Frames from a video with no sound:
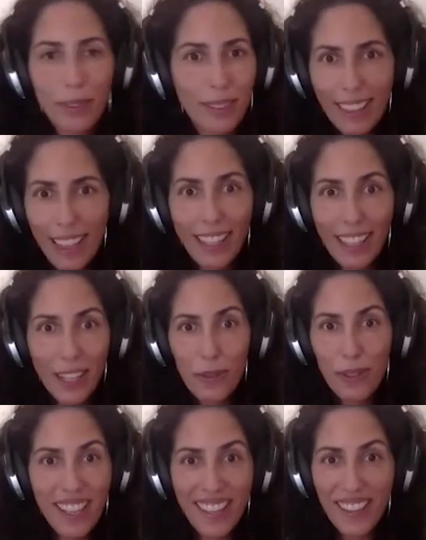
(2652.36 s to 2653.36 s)
like you
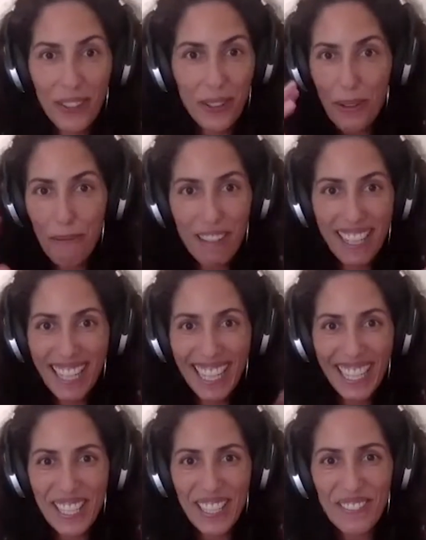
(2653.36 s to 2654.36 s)
said, there's so many
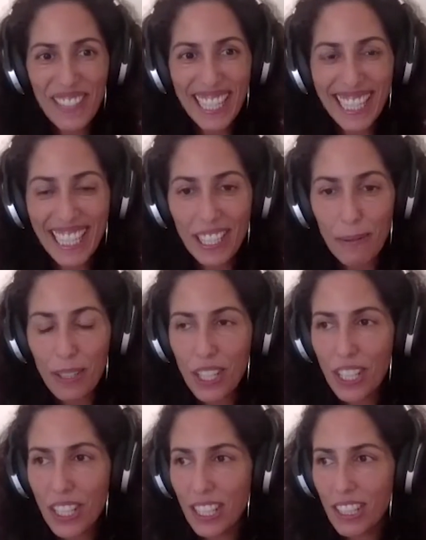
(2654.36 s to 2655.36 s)
things, but
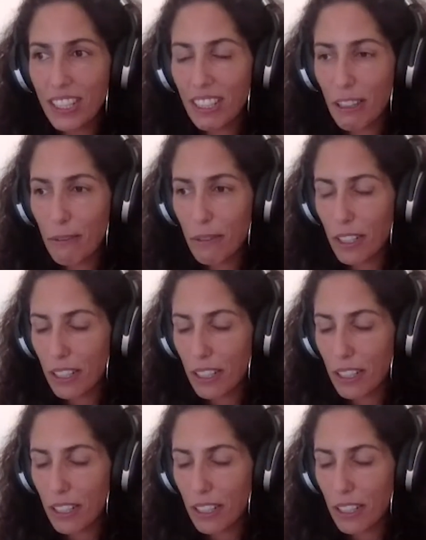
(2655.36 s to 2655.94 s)
just to give